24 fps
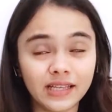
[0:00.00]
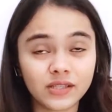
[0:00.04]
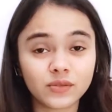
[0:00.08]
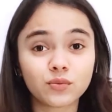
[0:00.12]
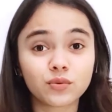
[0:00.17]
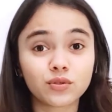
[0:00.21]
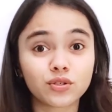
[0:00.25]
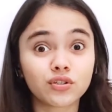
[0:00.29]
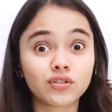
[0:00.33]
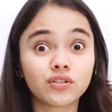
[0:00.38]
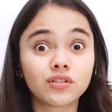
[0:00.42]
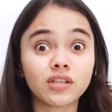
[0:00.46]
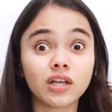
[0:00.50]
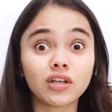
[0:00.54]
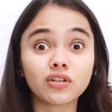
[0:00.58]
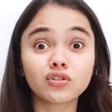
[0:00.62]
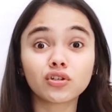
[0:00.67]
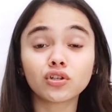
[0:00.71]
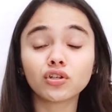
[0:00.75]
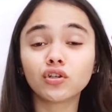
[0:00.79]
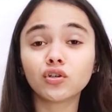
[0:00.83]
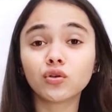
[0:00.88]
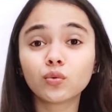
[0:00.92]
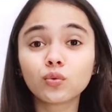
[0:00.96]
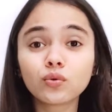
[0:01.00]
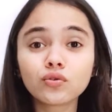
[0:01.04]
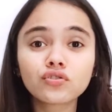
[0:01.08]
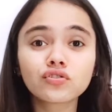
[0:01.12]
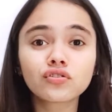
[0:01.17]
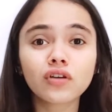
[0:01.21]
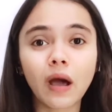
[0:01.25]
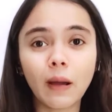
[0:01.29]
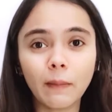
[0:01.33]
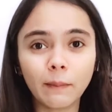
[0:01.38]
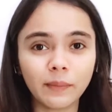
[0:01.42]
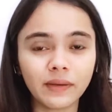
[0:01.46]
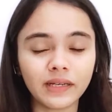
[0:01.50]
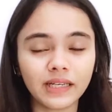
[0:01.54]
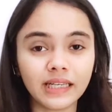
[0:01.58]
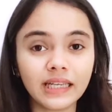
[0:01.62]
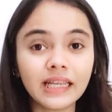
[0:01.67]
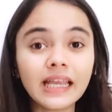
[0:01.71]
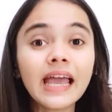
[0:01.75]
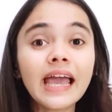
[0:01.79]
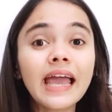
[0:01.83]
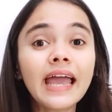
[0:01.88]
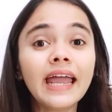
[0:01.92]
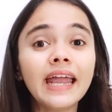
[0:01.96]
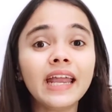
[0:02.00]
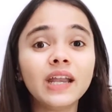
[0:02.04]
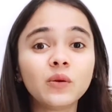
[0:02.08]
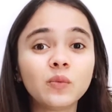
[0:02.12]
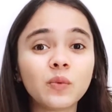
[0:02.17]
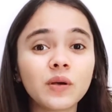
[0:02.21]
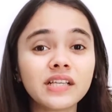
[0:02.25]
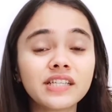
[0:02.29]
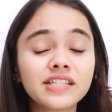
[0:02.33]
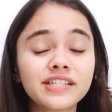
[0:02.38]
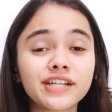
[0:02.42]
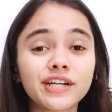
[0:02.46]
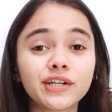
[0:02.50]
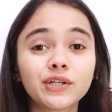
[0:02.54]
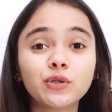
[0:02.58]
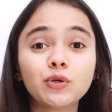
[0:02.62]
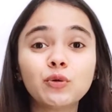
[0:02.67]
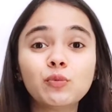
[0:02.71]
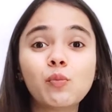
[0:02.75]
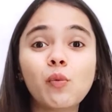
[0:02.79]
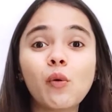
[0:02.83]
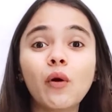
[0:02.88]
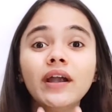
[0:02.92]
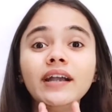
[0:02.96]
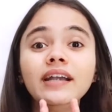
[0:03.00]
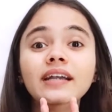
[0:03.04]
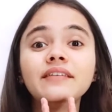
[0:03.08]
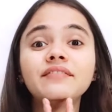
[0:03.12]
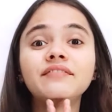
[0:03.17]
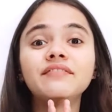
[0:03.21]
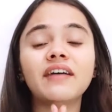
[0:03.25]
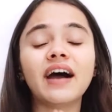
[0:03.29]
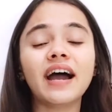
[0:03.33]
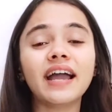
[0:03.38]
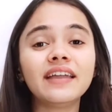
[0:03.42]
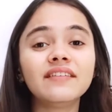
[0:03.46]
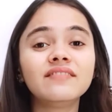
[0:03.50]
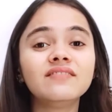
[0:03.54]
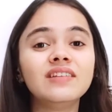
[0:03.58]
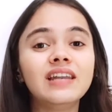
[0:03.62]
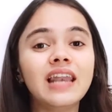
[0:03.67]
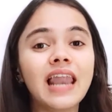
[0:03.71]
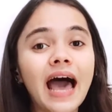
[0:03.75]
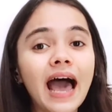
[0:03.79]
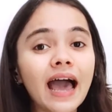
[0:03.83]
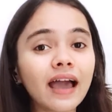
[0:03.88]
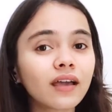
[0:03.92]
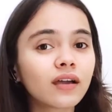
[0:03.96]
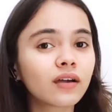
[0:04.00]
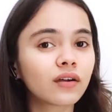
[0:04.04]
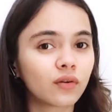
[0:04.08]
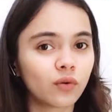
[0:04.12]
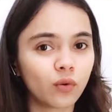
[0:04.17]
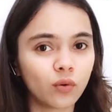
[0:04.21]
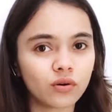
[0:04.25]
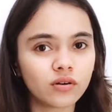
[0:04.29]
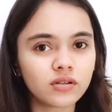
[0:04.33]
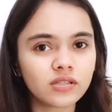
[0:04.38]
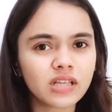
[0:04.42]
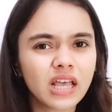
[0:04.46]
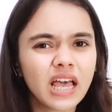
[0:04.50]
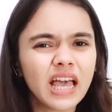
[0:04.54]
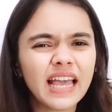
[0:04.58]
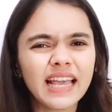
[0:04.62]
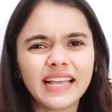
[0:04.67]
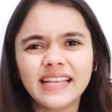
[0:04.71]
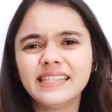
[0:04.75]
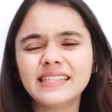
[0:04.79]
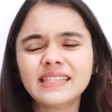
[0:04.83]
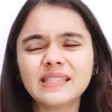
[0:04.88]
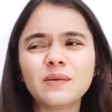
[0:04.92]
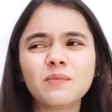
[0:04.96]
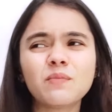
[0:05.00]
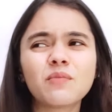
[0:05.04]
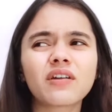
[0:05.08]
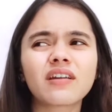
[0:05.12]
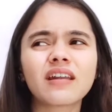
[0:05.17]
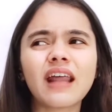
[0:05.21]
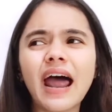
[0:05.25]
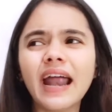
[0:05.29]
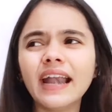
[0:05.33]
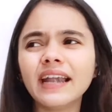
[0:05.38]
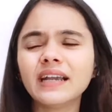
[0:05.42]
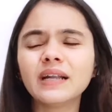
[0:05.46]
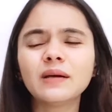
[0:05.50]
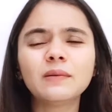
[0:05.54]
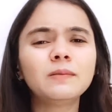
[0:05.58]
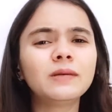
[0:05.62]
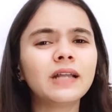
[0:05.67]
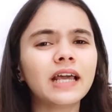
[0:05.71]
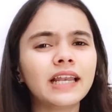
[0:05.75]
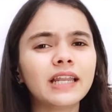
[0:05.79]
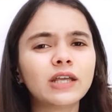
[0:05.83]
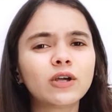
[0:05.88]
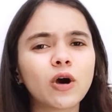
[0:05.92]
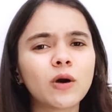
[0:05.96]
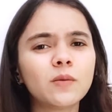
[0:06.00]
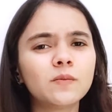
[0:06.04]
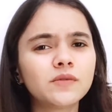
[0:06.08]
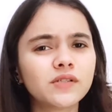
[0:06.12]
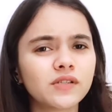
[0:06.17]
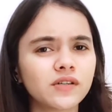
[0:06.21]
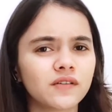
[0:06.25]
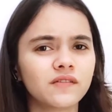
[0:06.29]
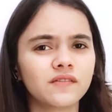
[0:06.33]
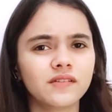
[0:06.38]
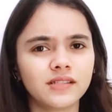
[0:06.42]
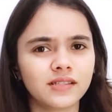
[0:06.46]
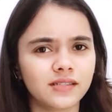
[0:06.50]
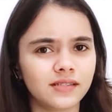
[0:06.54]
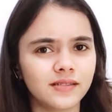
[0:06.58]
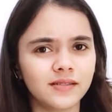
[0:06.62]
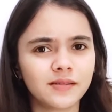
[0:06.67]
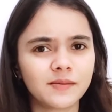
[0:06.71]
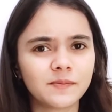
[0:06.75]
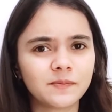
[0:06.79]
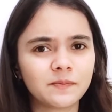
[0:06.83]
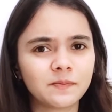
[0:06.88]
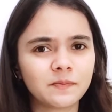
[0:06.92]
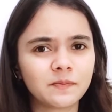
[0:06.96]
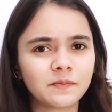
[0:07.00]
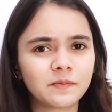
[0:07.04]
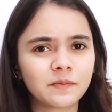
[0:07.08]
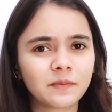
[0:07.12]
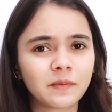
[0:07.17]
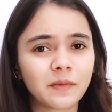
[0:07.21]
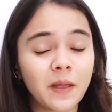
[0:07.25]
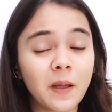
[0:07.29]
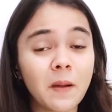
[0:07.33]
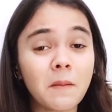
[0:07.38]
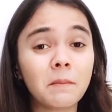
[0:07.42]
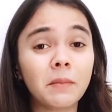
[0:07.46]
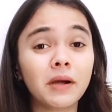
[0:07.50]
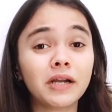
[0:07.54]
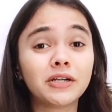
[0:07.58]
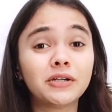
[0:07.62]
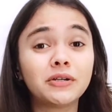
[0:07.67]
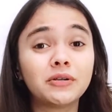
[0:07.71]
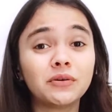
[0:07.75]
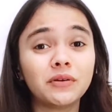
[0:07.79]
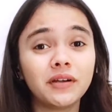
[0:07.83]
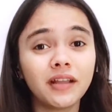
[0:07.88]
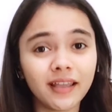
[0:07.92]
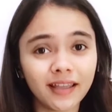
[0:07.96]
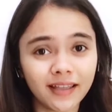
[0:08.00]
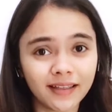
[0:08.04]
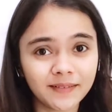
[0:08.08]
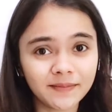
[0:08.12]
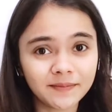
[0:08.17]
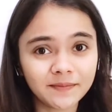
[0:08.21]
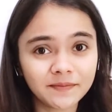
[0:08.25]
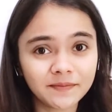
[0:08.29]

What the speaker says: which is such a huge company, invested 2.5 lakh crores in some random telecom services. But today,